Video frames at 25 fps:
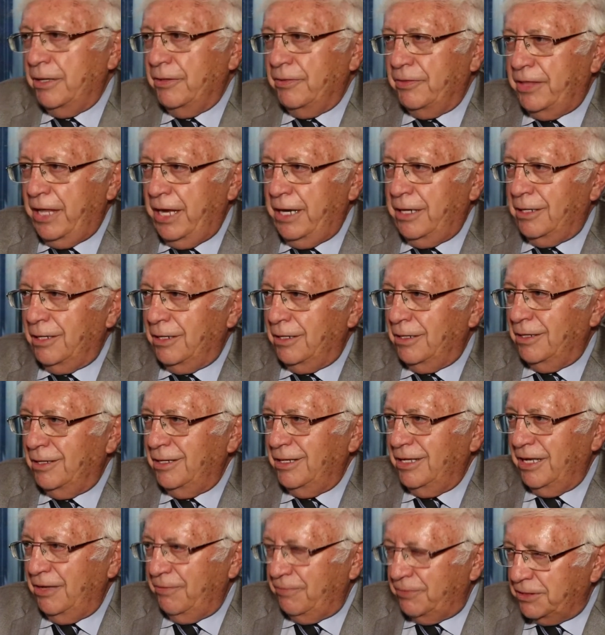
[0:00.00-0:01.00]
Then,
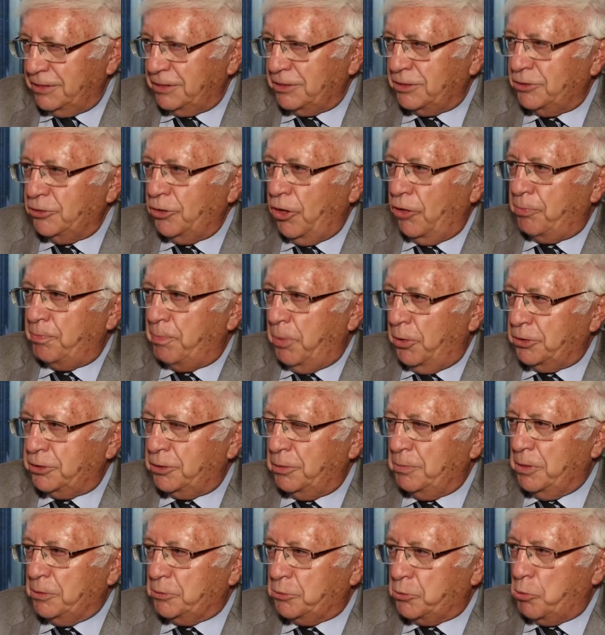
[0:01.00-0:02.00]
if it's not
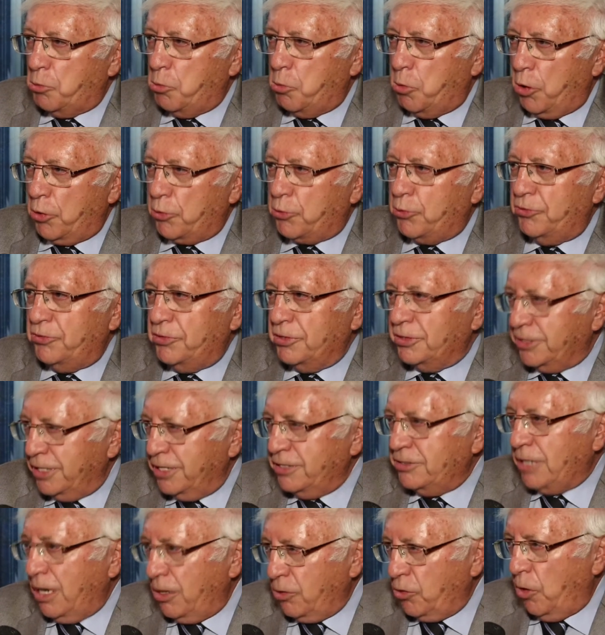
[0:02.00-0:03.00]
possible to work with the
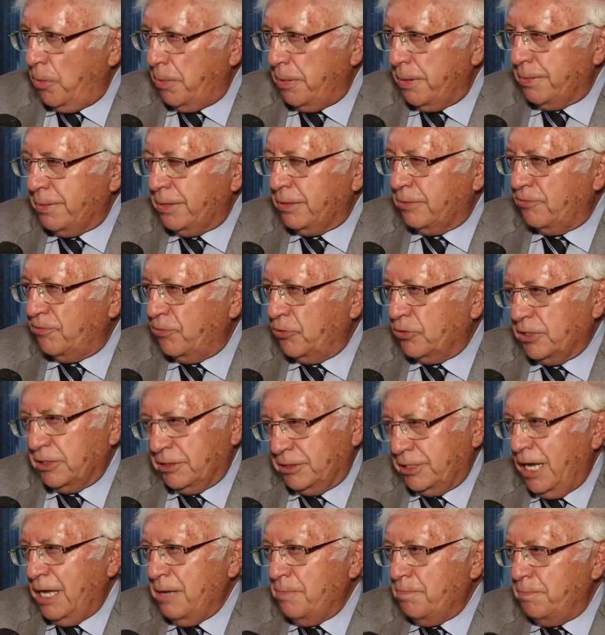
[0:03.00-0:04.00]
central government for the
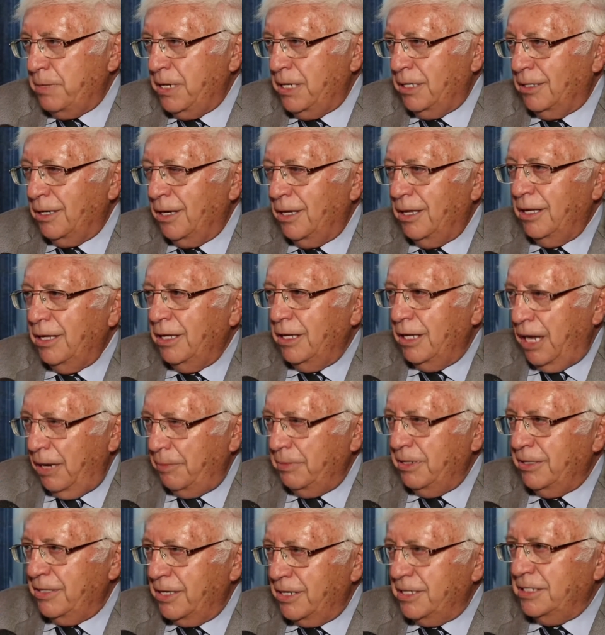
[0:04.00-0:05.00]
time being, I
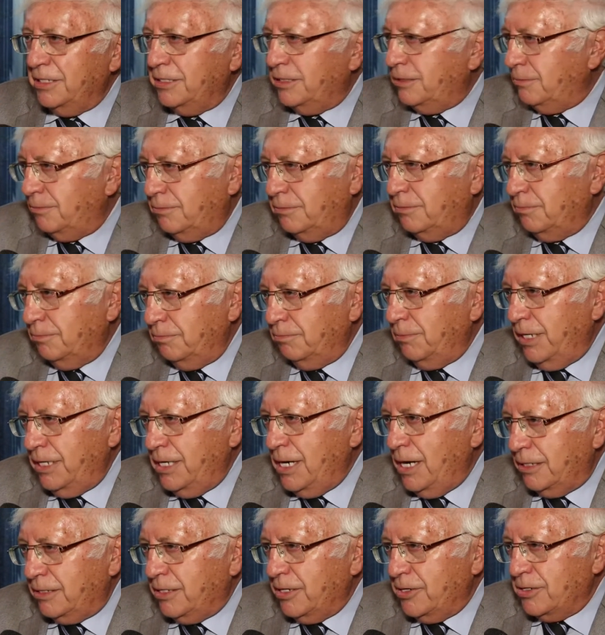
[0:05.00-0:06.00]
mean, there is
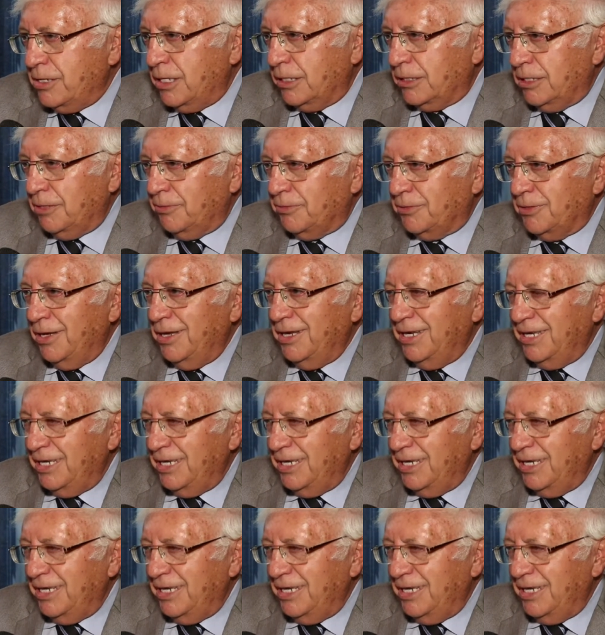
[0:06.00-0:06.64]
many alternatives.